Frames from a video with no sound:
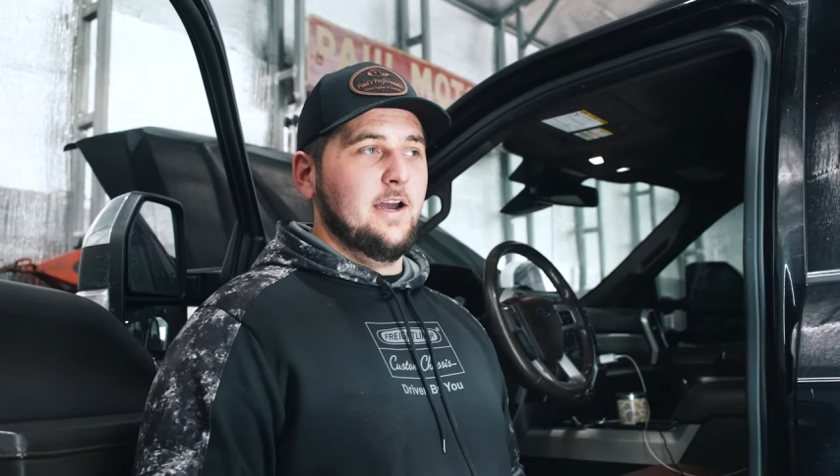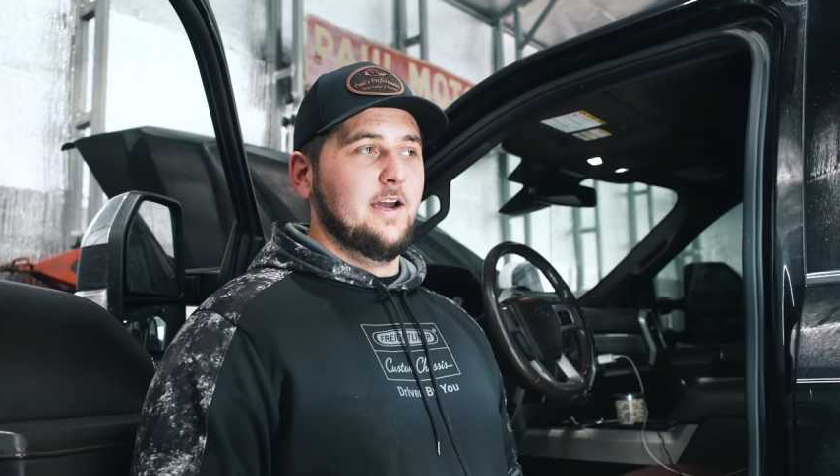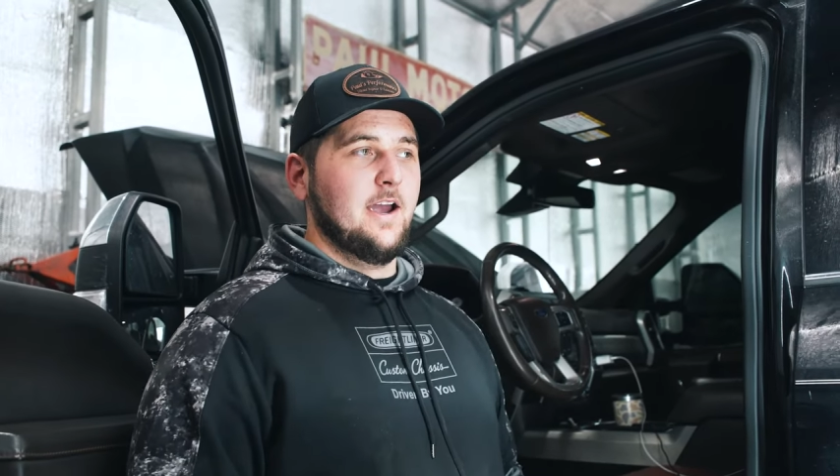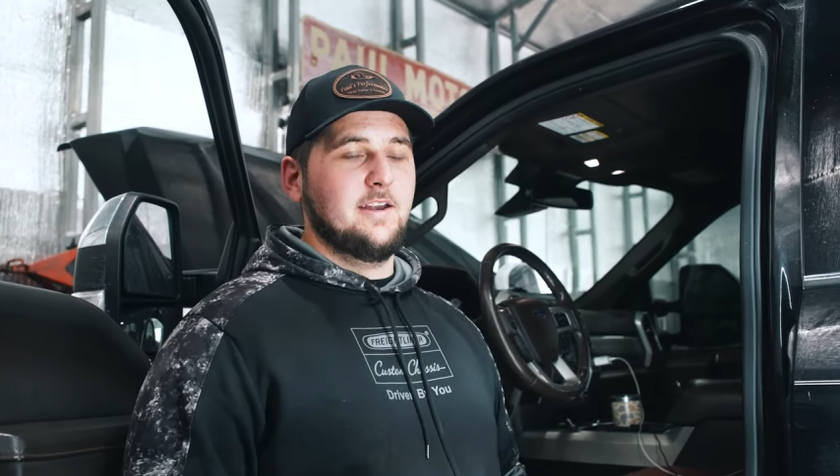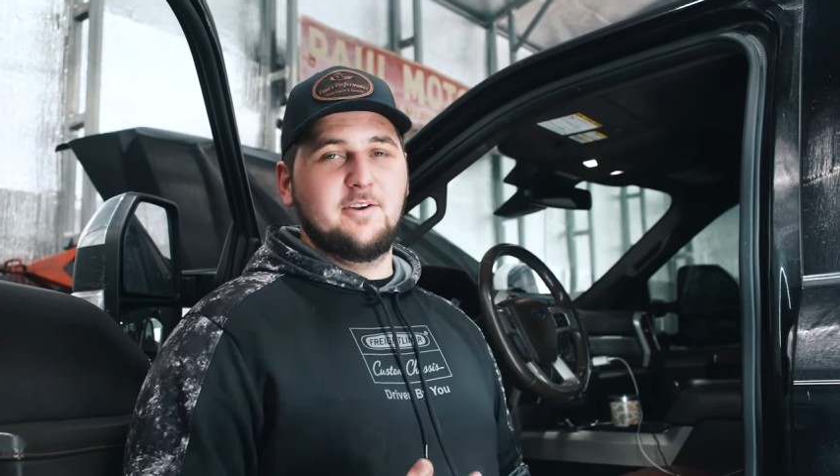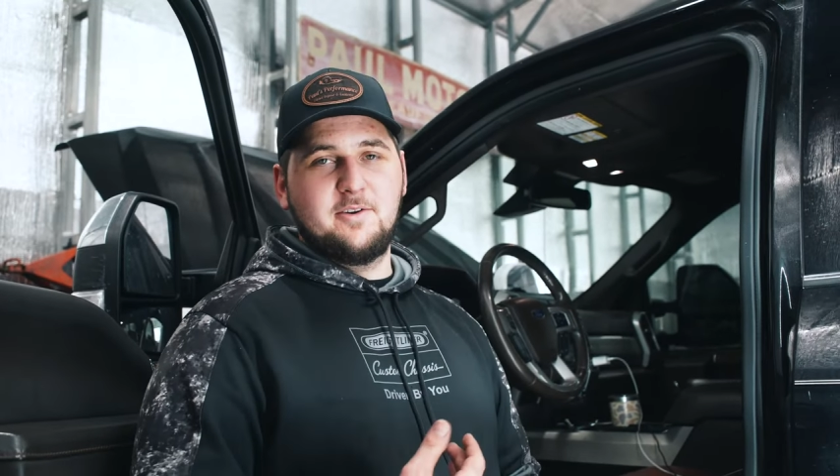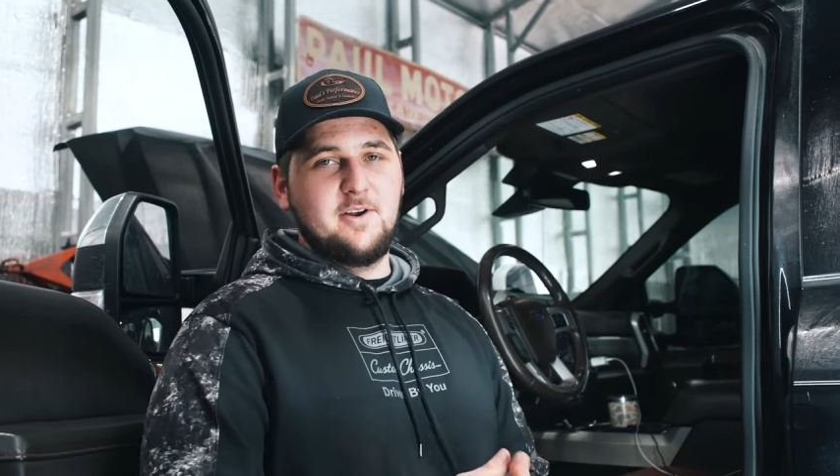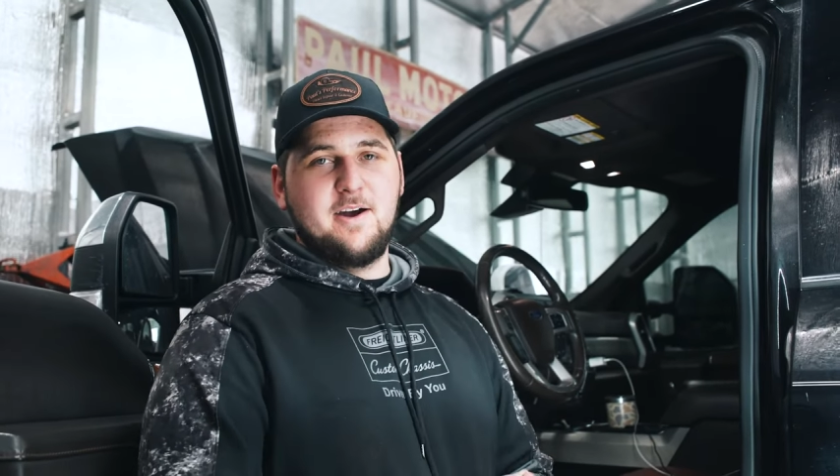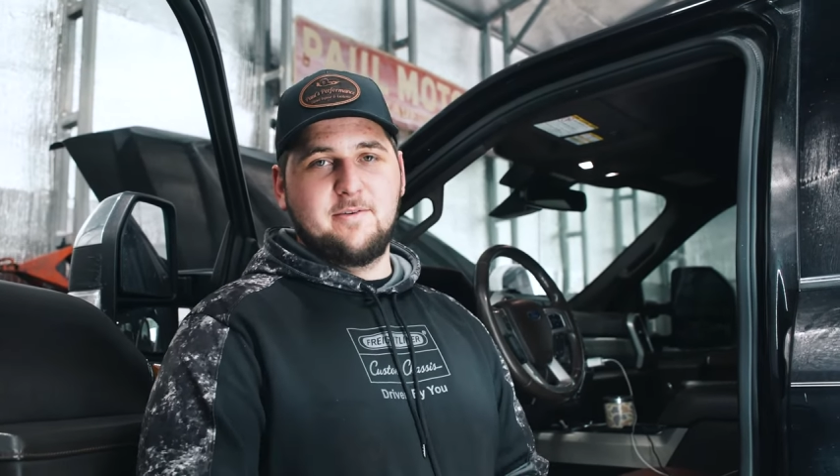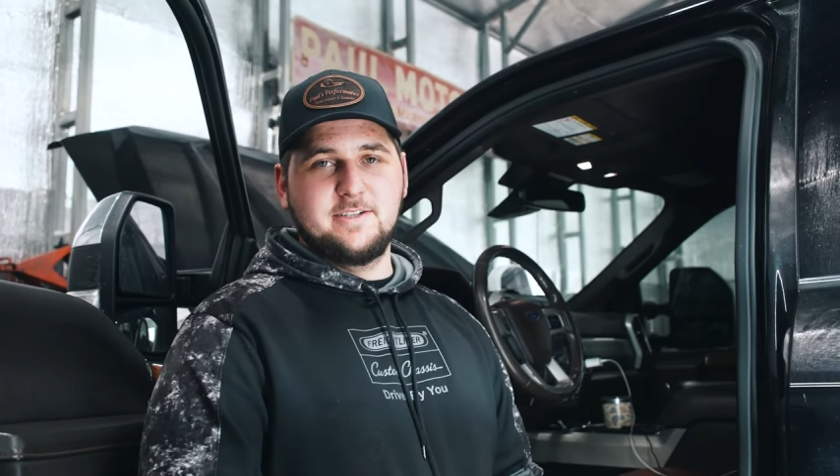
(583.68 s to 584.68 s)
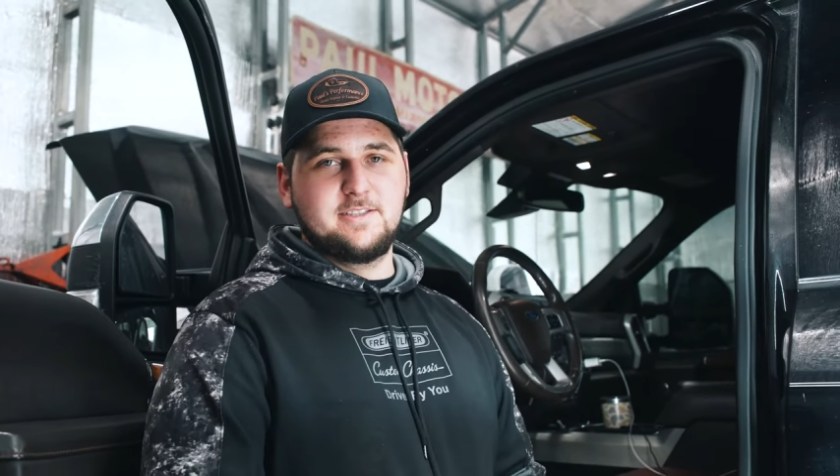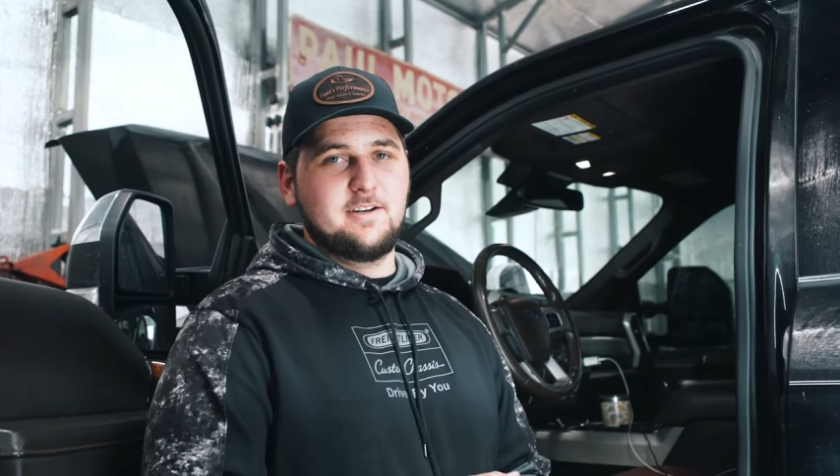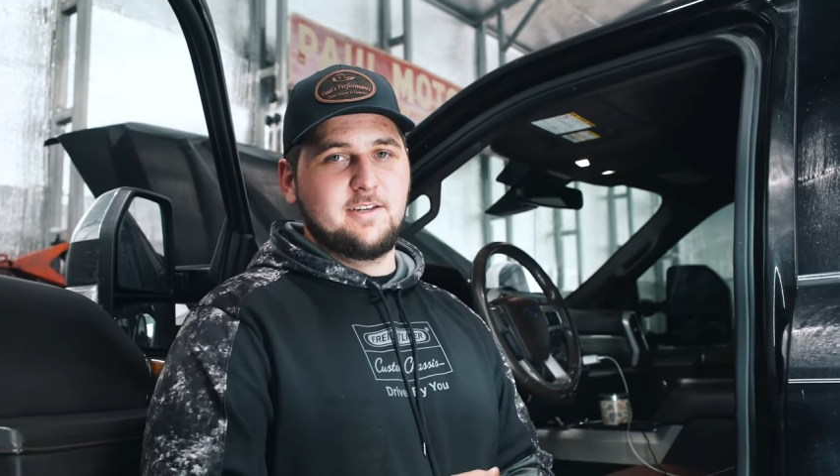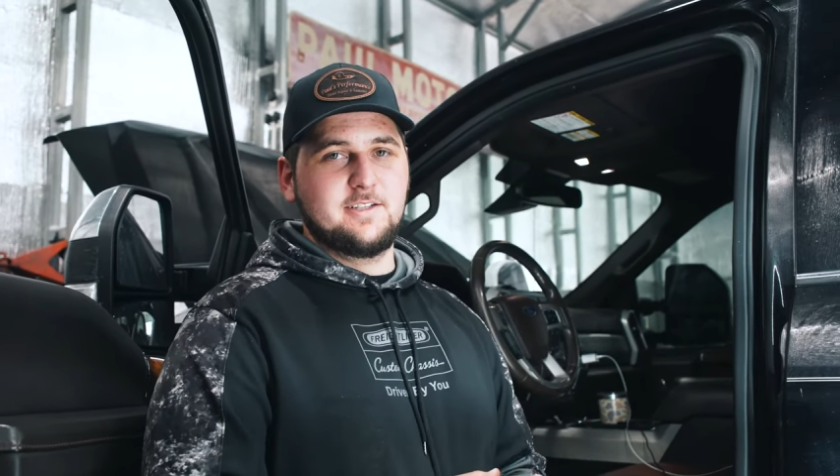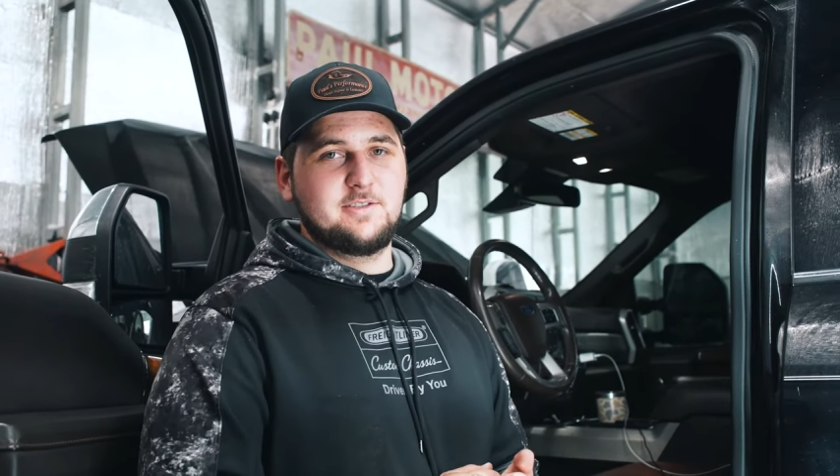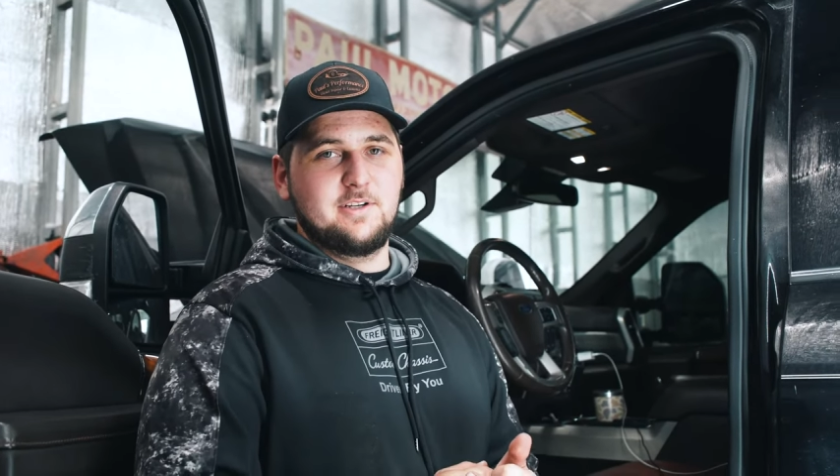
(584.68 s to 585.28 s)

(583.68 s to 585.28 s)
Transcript: And you do not want to start this